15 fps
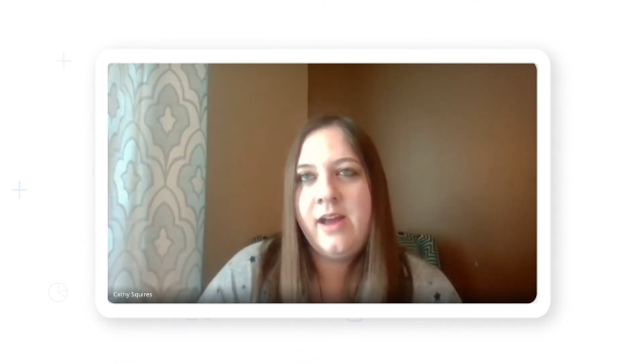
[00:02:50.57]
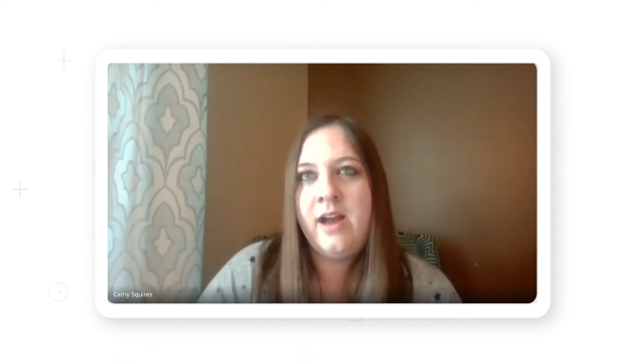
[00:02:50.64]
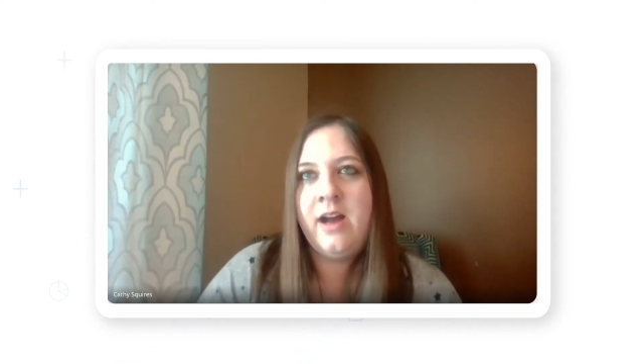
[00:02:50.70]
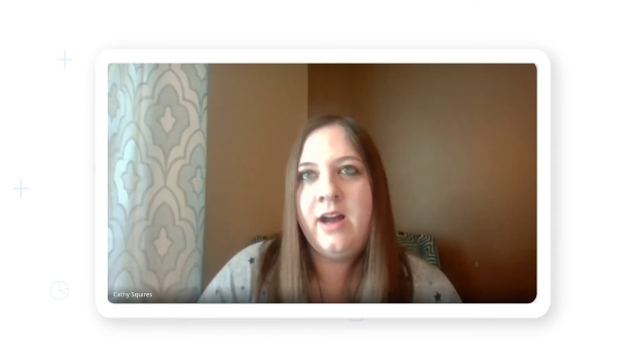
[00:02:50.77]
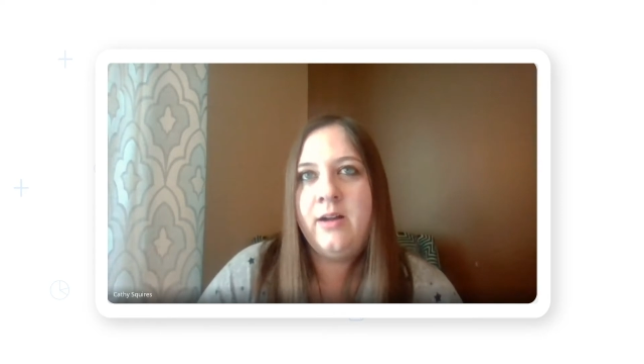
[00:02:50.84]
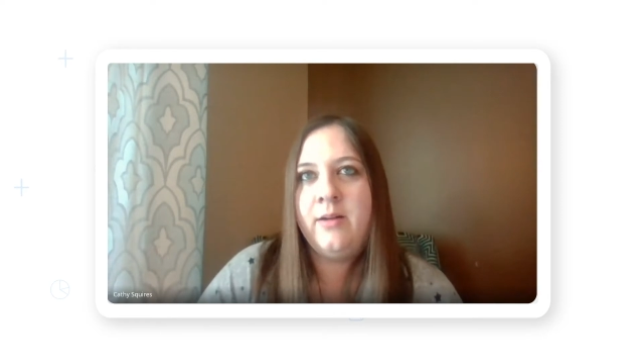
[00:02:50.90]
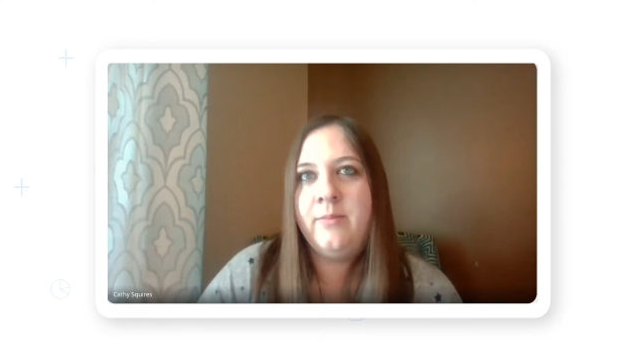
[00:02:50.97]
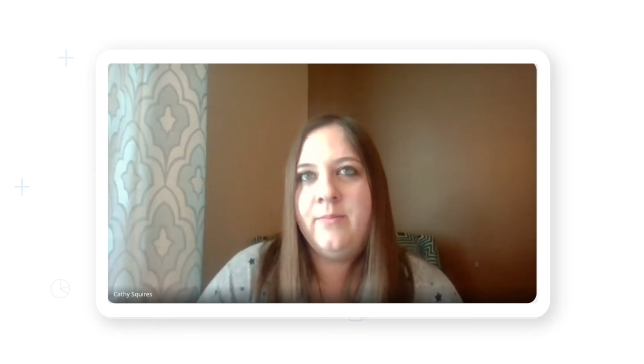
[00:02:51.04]

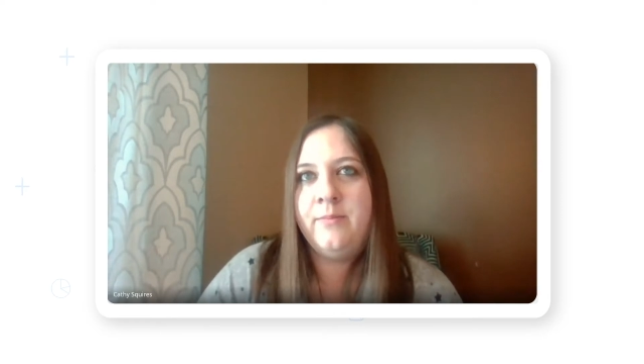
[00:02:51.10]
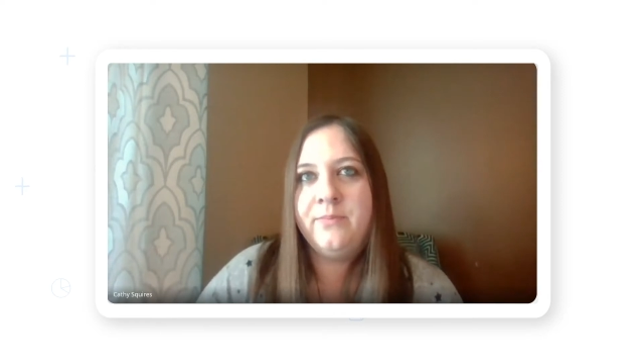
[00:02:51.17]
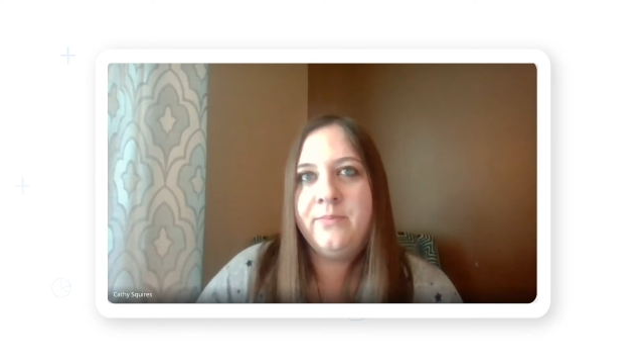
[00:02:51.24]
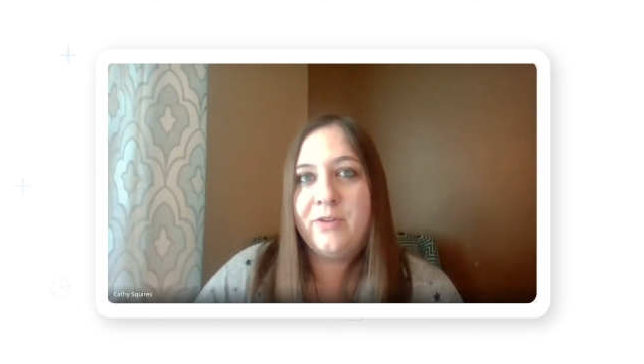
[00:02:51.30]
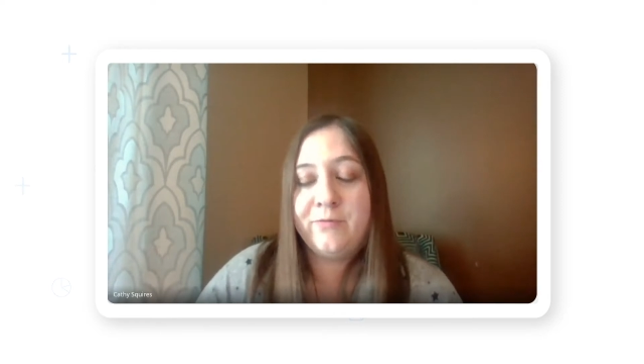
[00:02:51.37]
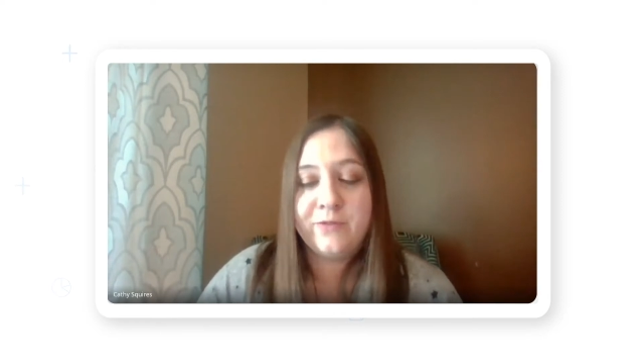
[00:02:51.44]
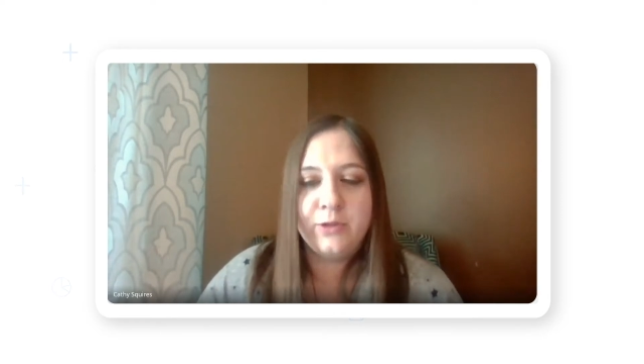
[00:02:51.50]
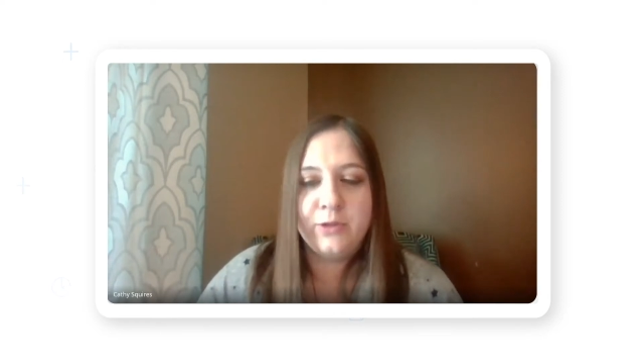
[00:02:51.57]

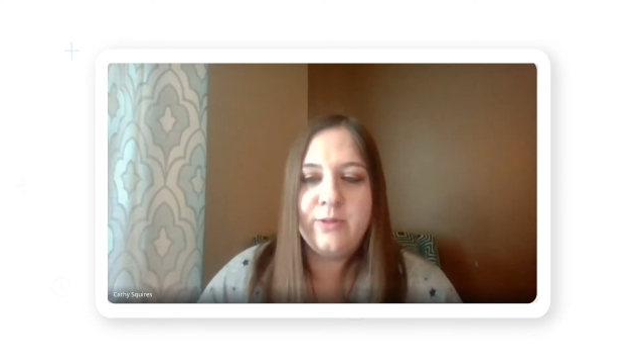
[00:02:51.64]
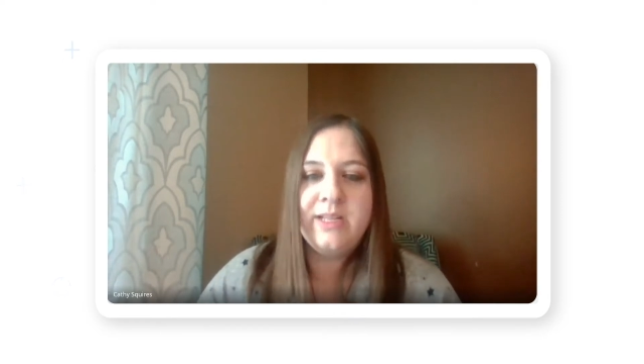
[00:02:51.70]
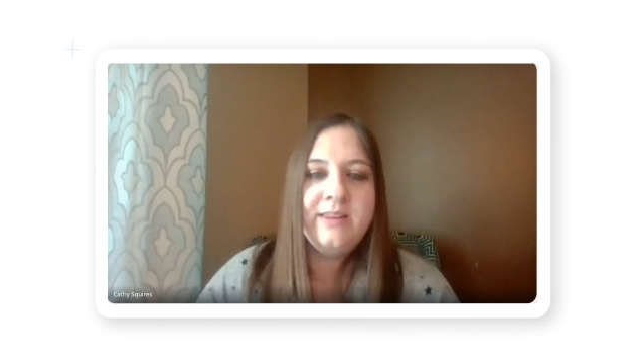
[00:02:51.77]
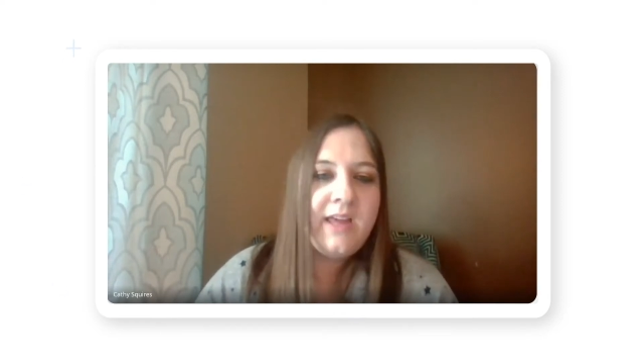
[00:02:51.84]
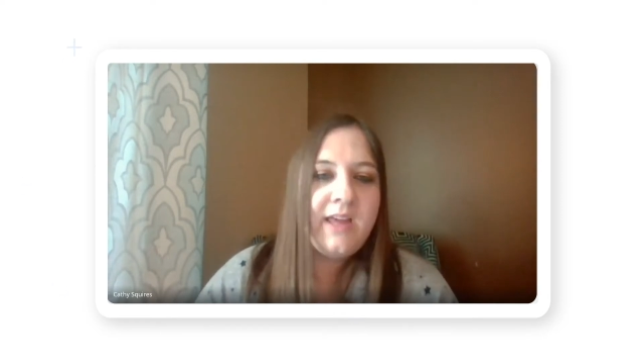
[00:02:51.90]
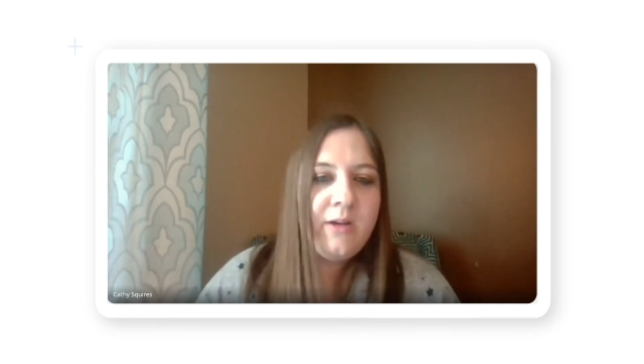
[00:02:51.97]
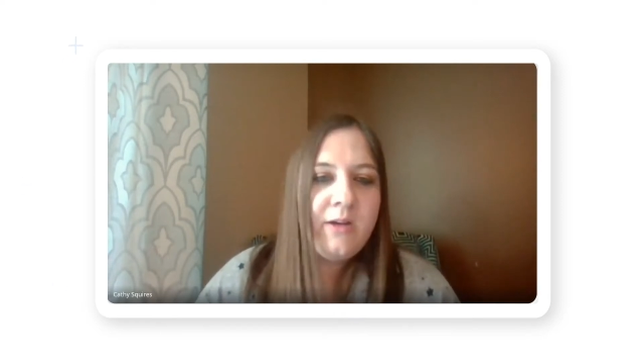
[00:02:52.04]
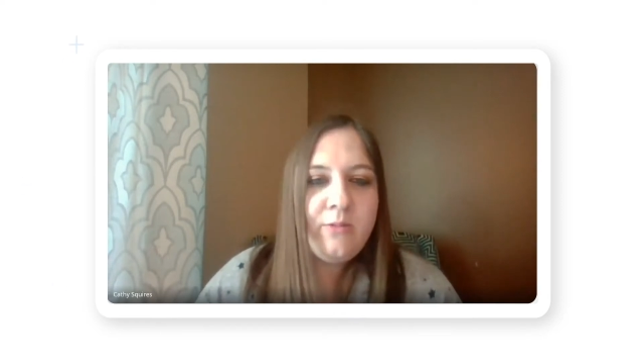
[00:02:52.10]
fluid
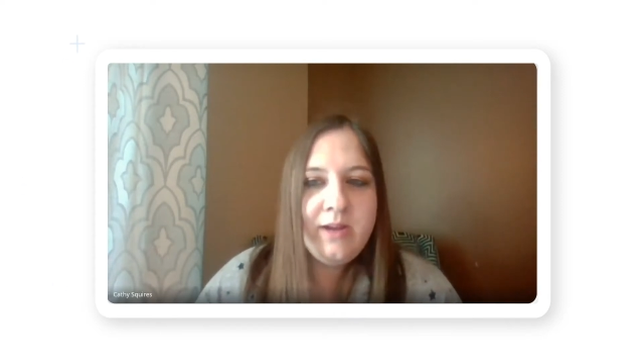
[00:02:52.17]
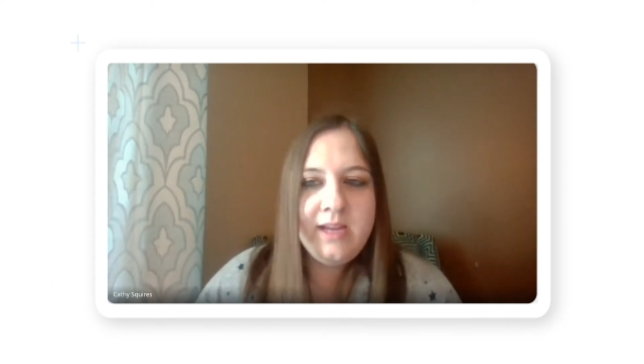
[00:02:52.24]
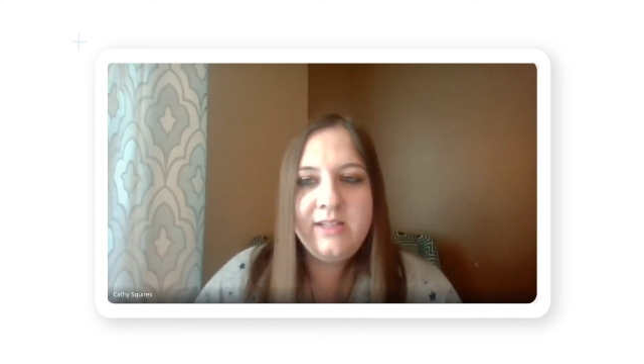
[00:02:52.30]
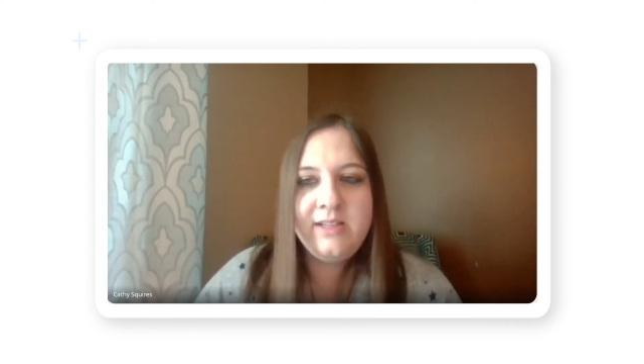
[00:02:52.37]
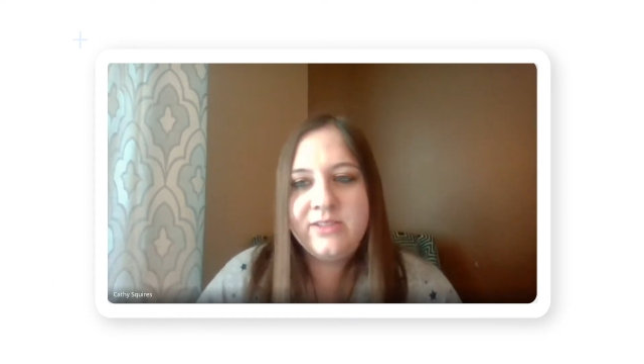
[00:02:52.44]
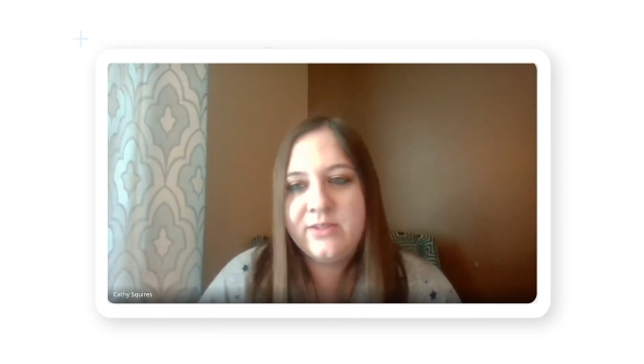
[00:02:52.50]
that way,